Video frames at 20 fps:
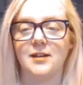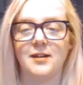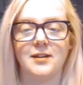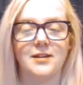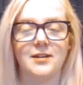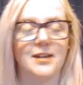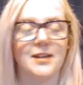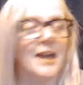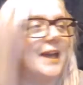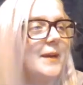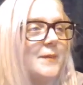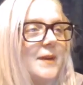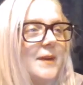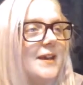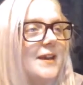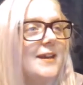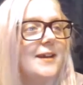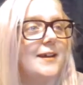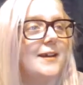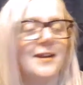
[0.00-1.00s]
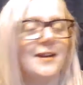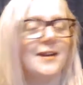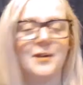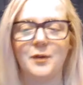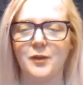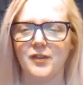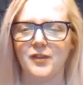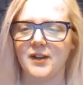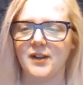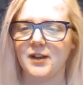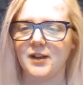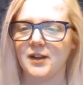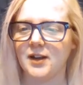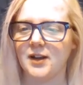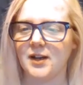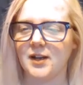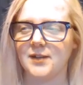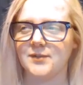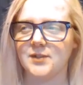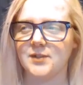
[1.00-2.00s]
Yay me! I don't think
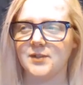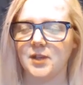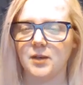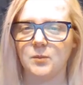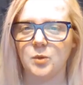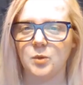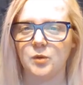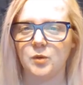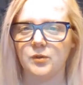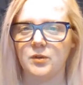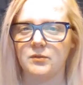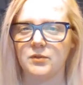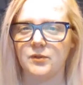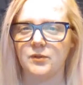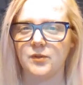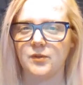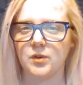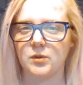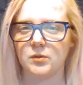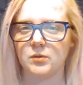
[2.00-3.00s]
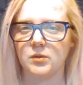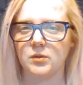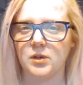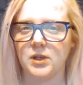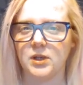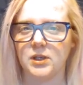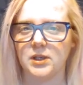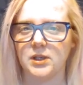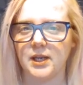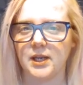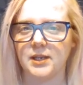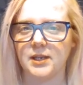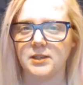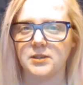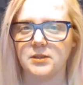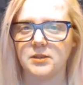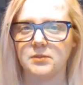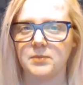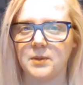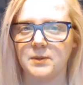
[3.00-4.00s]
I've done a movie review
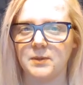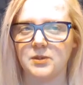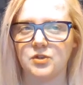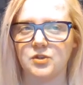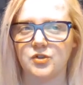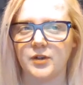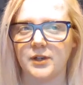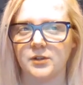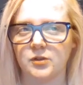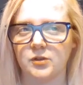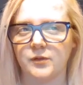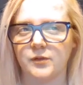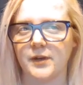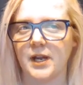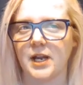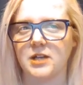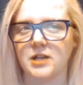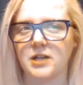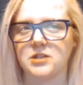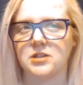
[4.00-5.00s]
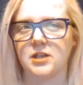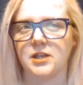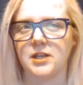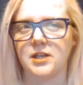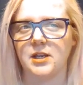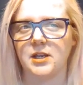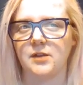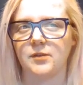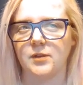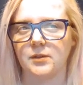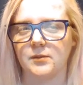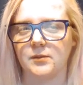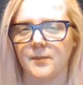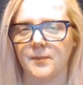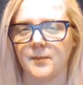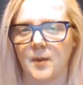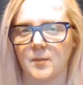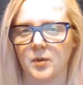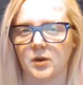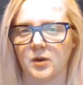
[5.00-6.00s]
yet. Maybe a trailer reaction. I can't really
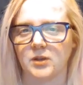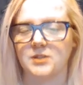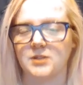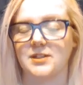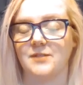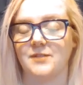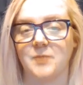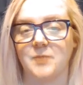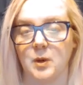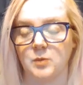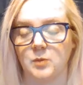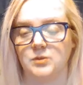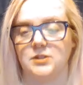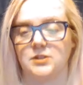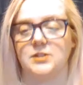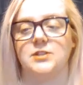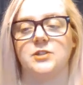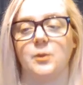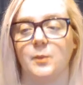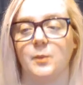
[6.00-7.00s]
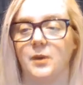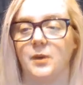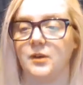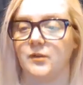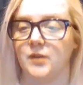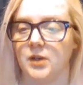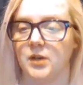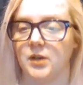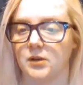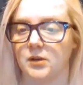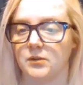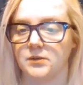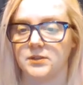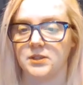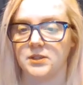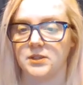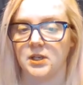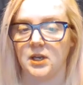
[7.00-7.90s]
remember because I've posted so many videos.